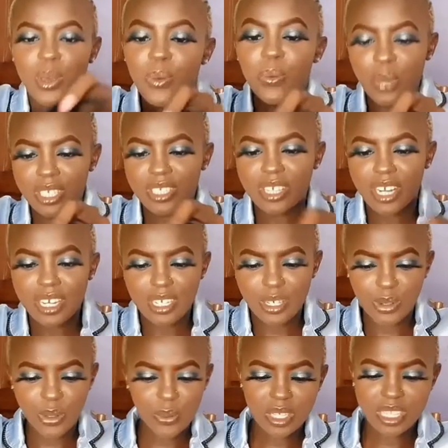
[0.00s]
we are trying
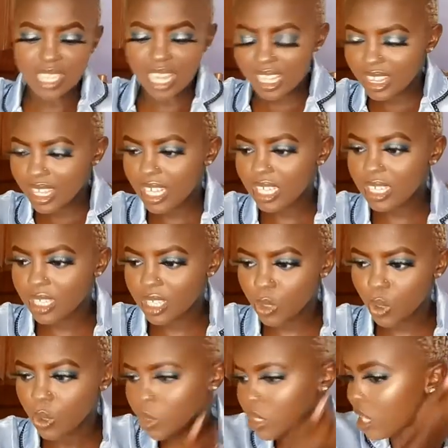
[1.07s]
long wigs i think this
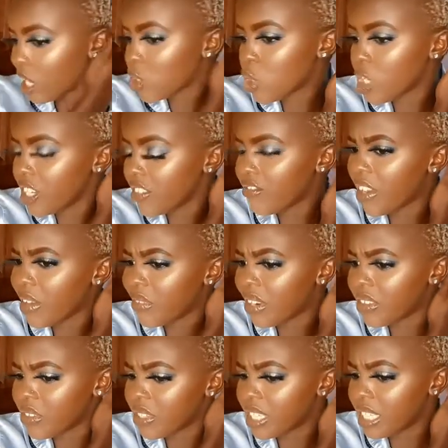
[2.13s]
one was actually
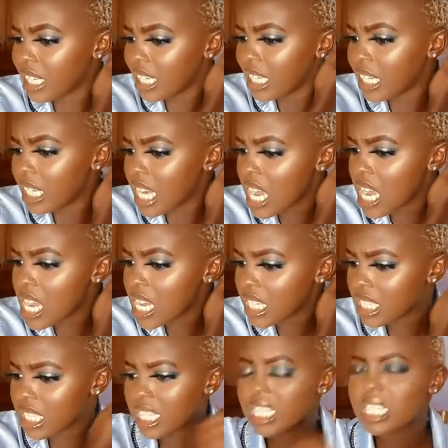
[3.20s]

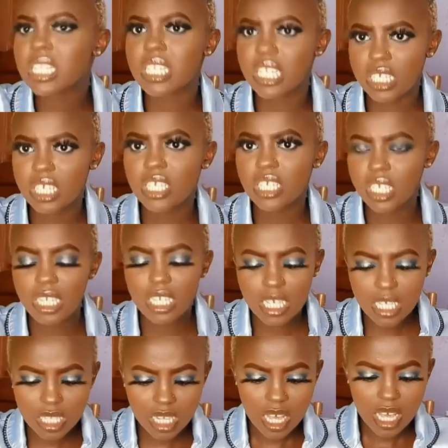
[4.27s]
560
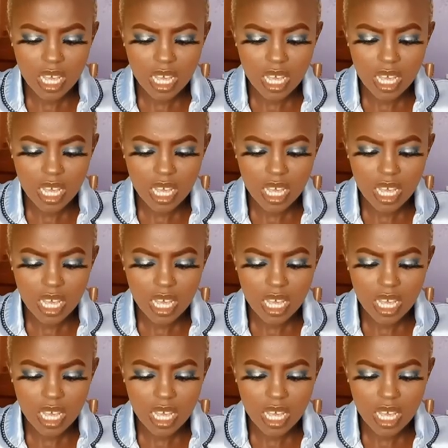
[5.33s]
shillings